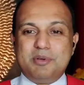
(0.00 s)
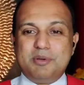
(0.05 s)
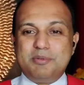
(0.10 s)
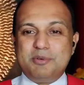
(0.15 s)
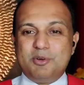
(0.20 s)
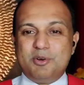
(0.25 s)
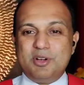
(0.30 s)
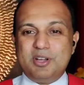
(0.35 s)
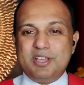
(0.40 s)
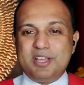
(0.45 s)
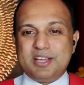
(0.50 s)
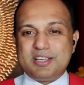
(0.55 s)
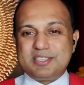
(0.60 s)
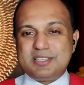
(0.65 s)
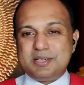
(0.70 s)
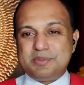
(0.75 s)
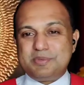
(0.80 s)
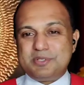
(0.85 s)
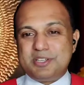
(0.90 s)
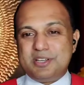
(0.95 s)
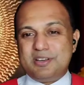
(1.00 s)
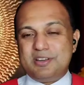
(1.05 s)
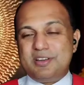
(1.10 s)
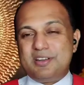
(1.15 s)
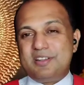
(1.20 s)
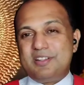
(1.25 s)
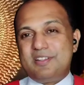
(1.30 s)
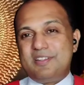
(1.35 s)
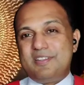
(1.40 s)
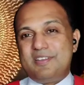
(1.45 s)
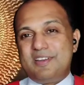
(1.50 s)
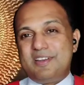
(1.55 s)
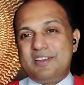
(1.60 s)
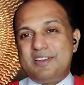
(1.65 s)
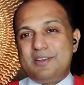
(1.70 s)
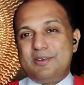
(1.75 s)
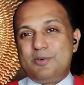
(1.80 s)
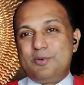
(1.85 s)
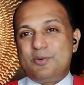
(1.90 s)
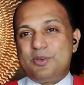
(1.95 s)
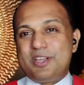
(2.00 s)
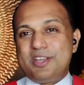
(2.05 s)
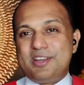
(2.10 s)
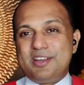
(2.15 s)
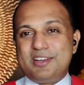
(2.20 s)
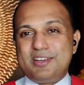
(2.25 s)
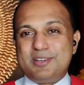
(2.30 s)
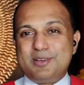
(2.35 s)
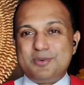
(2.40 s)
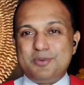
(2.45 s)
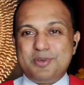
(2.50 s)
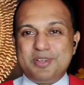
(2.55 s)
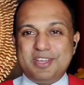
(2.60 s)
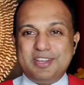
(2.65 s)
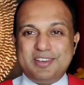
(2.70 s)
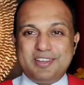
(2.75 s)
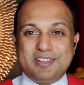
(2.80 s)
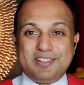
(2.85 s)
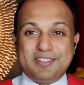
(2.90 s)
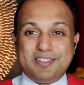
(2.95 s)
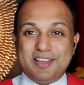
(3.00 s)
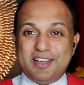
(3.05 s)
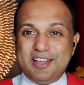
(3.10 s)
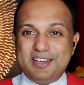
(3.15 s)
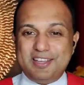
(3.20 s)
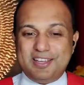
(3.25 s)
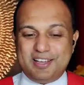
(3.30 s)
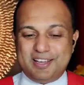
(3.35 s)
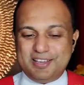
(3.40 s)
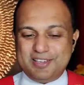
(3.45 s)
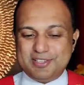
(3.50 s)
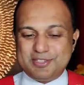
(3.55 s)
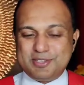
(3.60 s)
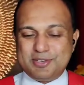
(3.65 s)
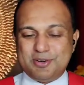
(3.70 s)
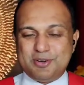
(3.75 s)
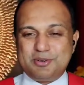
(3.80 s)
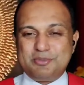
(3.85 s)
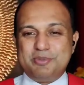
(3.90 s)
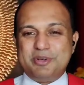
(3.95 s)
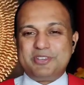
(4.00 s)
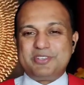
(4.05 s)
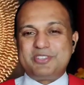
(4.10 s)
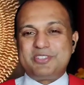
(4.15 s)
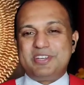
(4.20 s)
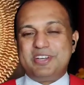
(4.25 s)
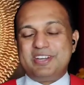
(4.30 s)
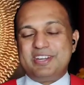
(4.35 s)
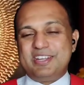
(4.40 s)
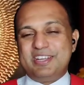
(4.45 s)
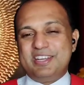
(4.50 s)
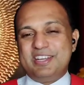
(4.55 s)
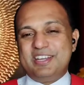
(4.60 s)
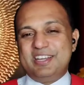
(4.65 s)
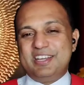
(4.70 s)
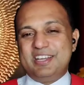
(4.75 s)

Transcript: Maybe only exception that the wicked queen Athaliah is not mentioned.